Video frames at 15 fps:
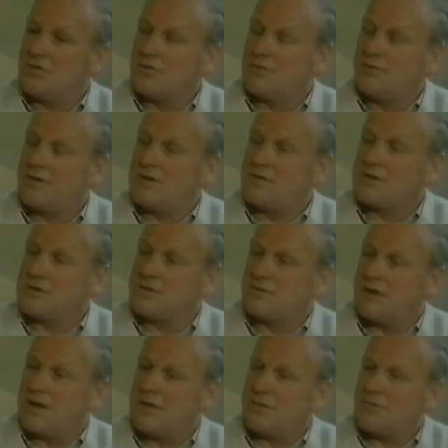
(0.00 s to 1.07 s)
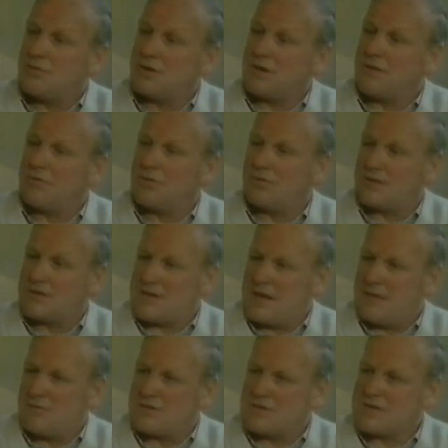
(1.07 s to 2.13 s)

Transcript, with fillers: call the floaters of London would come to West Ham